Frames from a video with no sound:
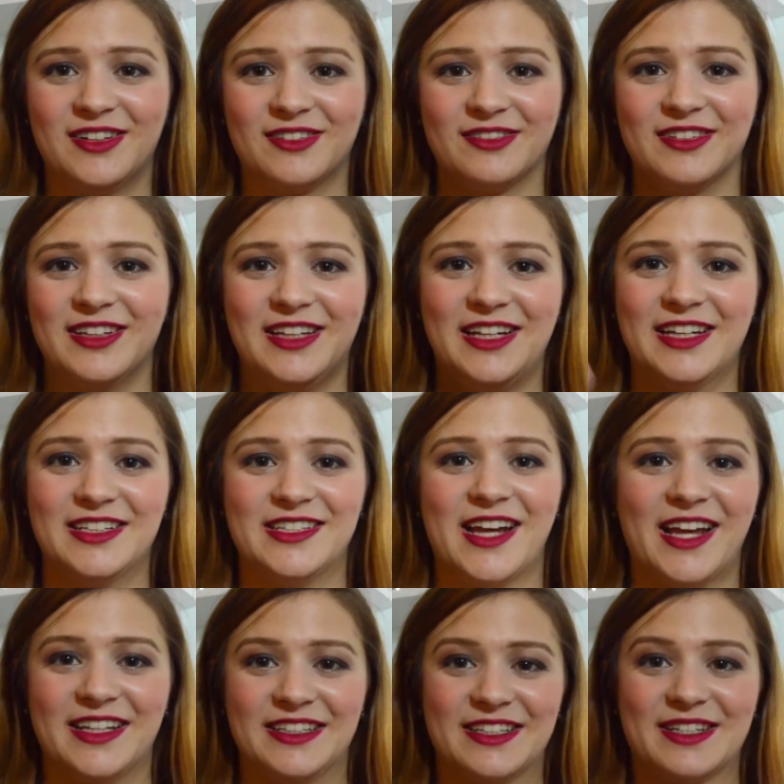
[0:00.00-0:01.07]
really
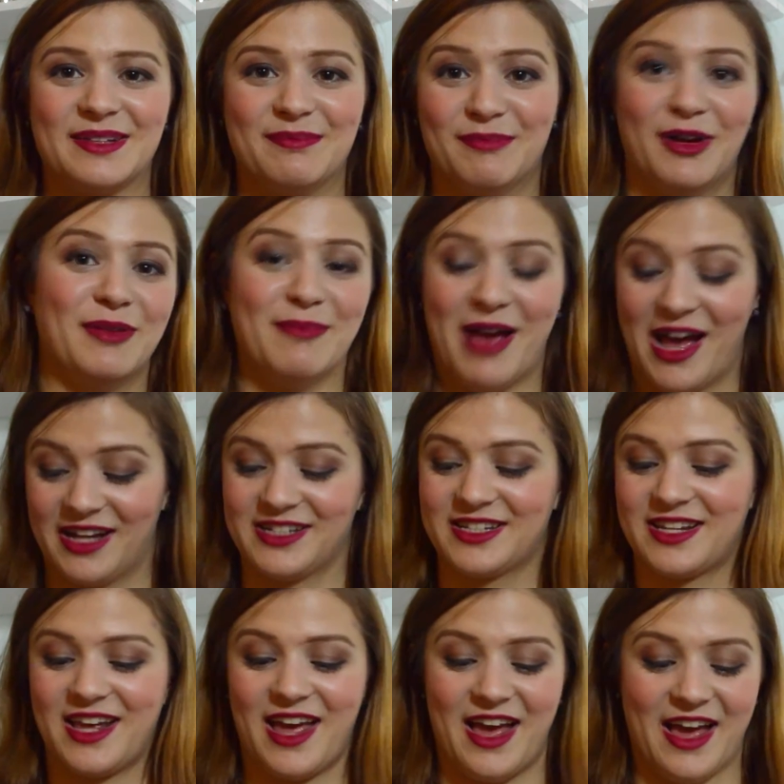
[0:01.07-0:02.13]
intense mud
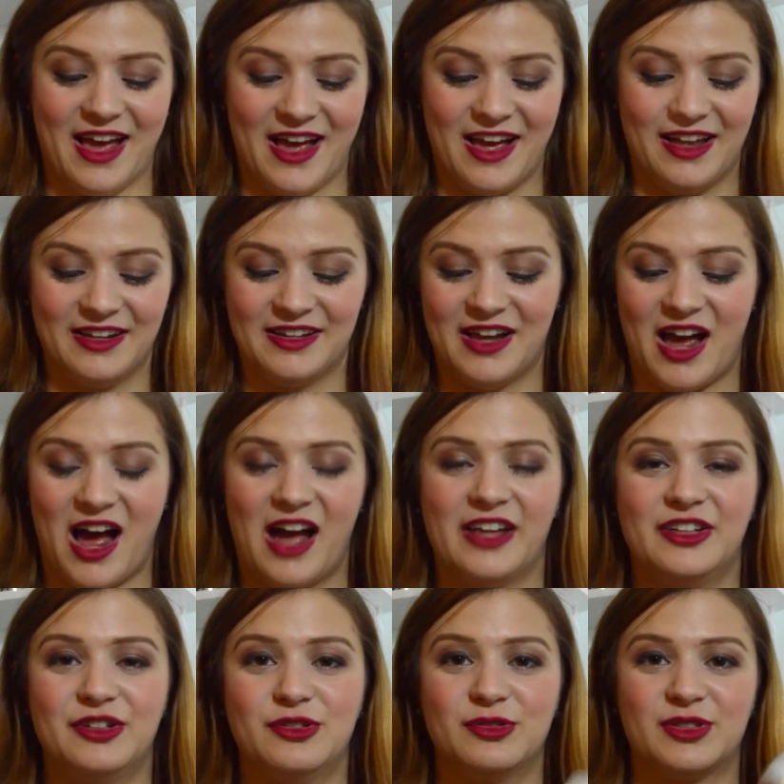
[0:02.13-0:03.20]
mask and I
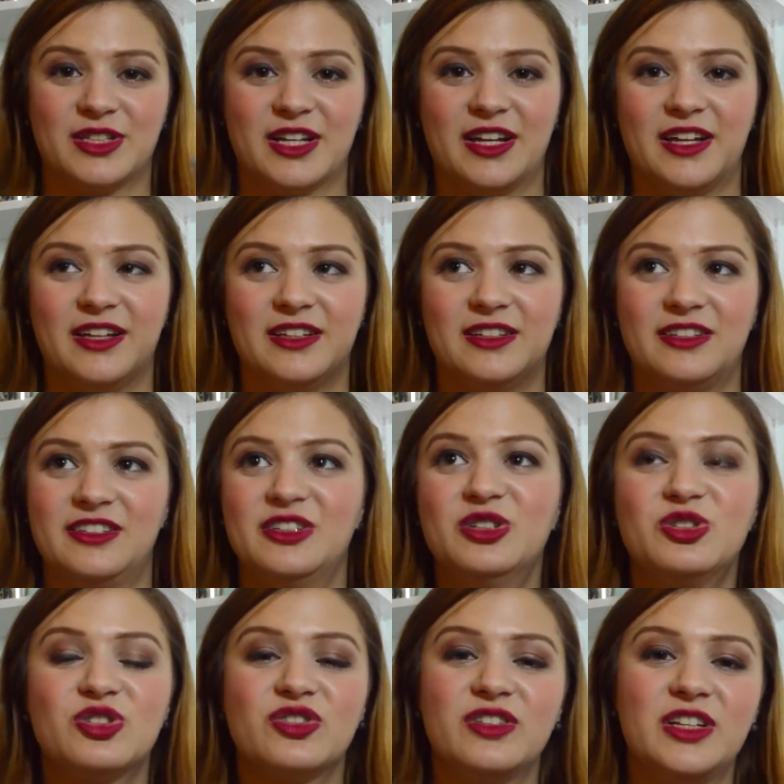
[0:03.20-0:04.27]
use it
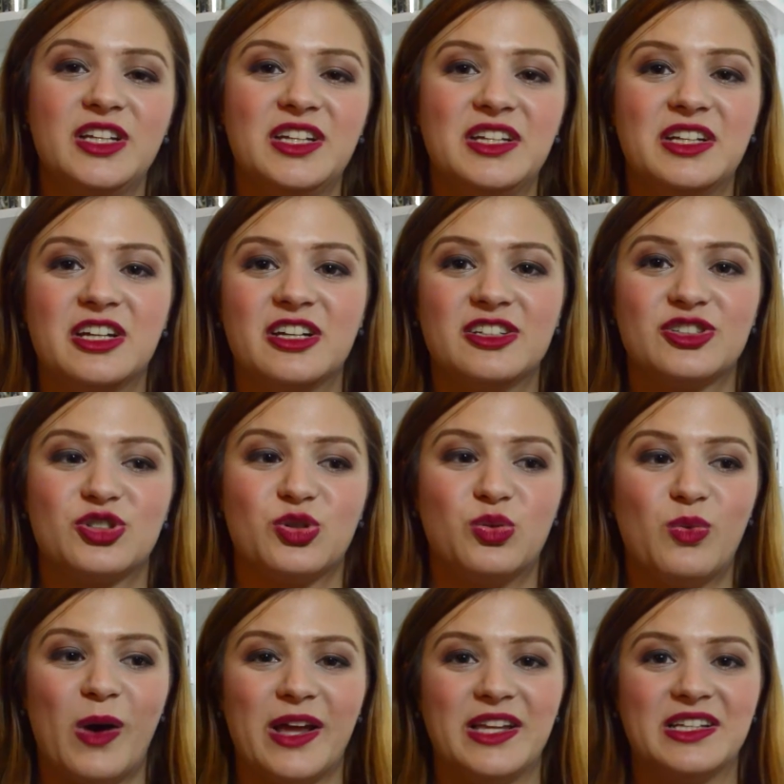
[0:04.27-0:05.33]
usually
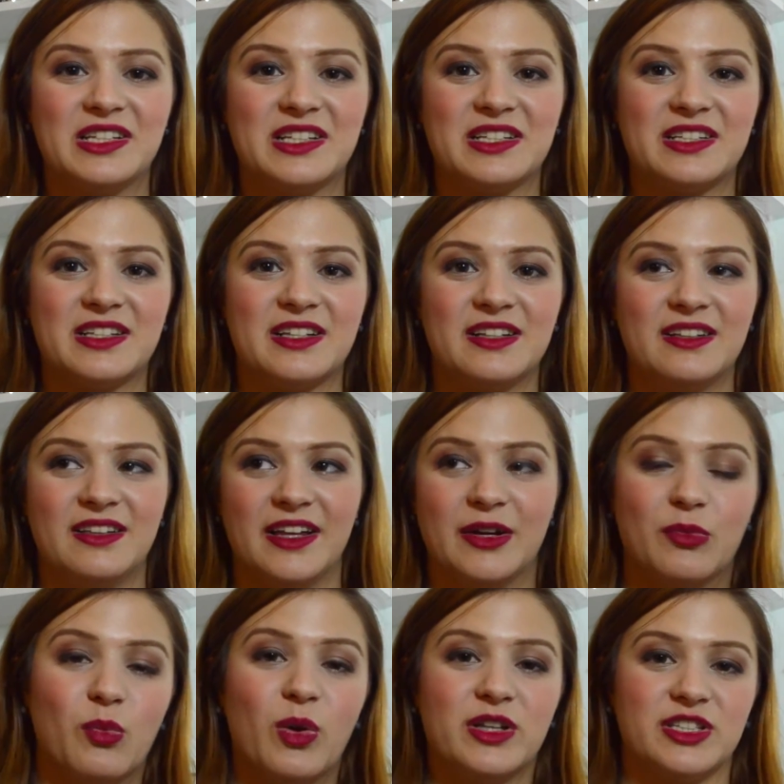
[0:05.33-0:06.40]
twice,
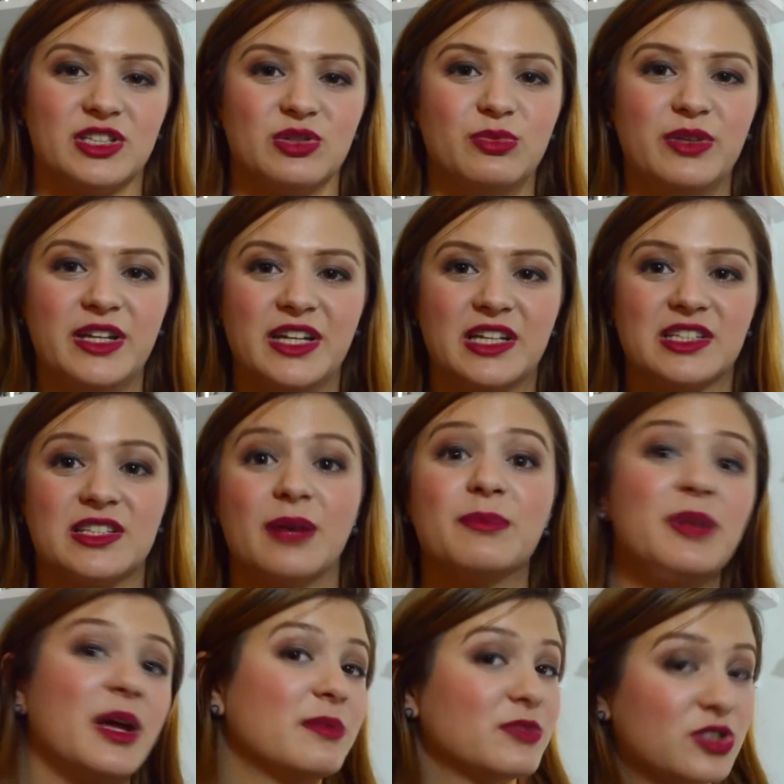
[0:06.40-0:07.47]
like once a week,
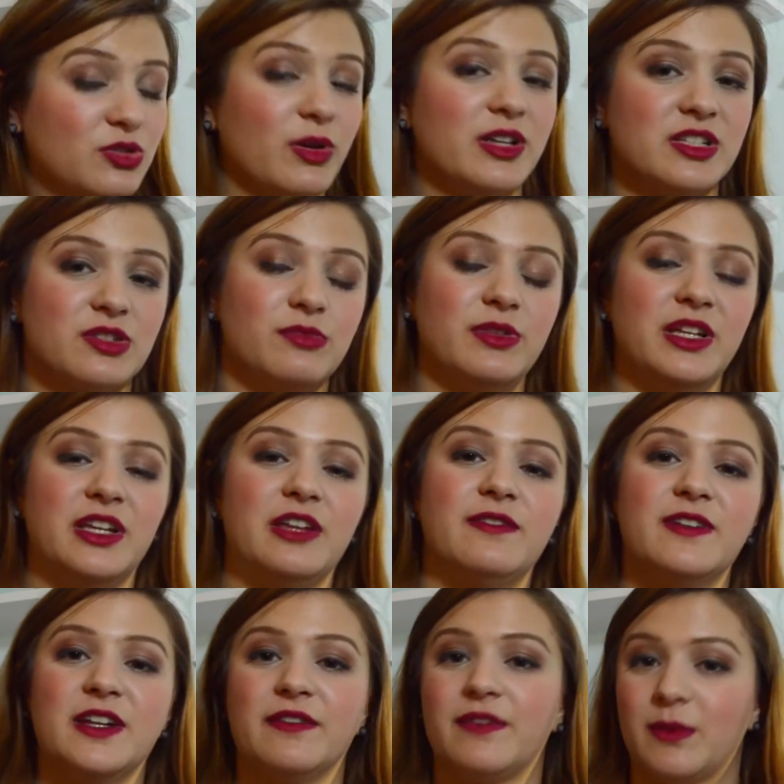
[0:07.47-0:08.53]
sometimes twice a week
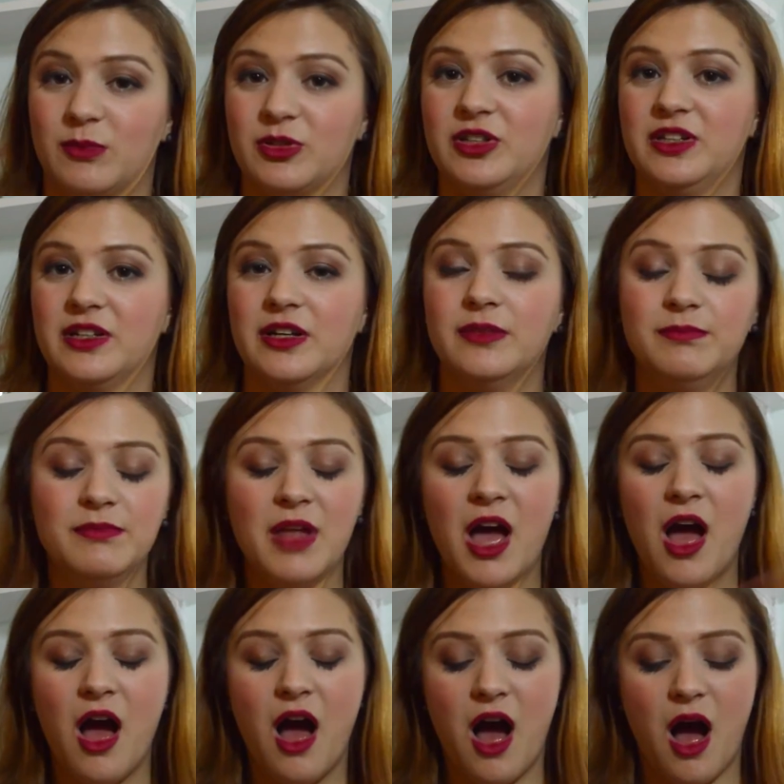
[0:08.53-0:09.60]
even if I'm really good.
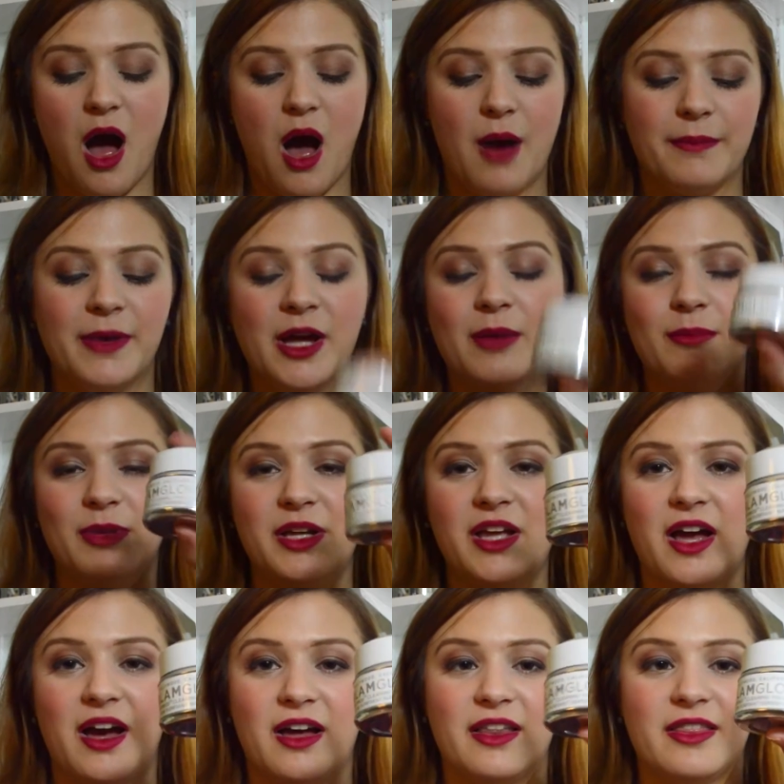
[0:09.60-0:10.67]
Um, but
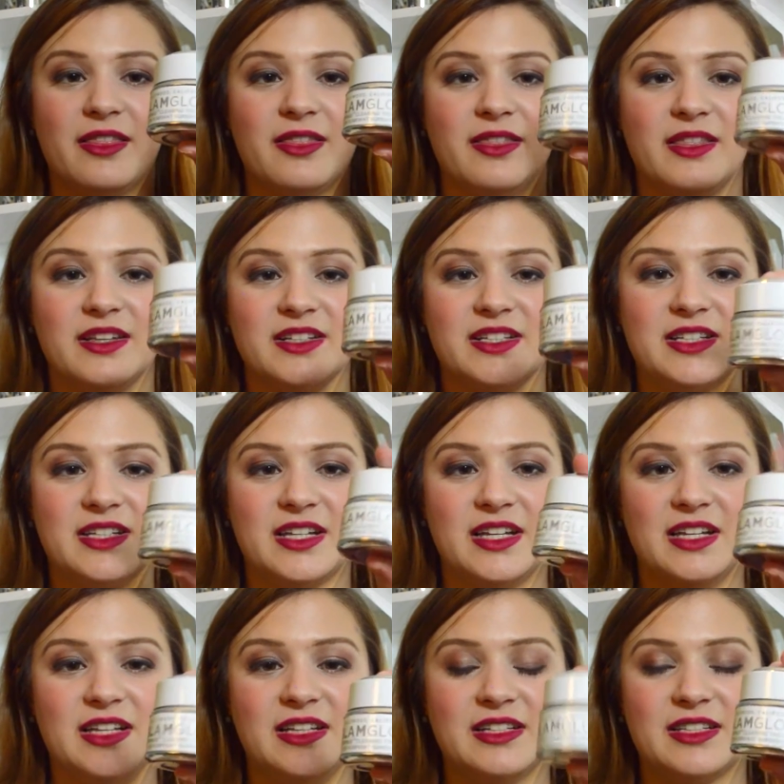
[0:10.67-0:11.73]
yeah, this
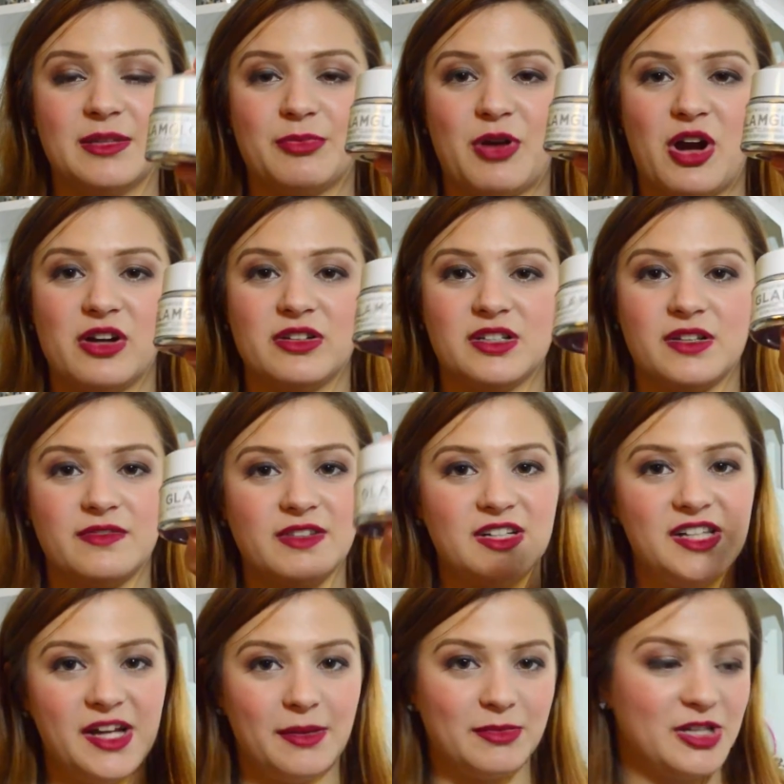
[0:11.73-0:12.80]
is the progress of the
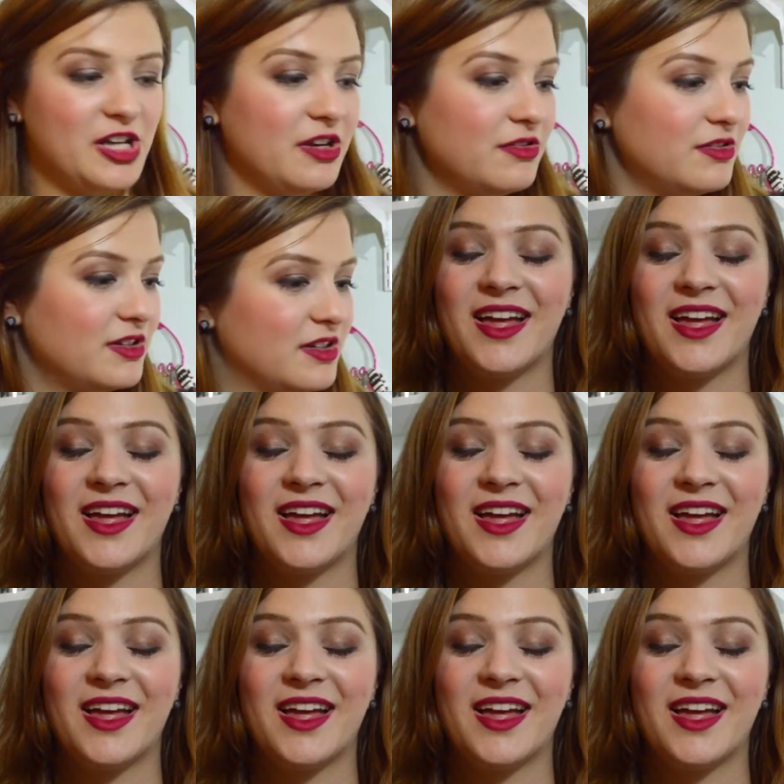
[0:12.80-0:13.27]
Glam Glow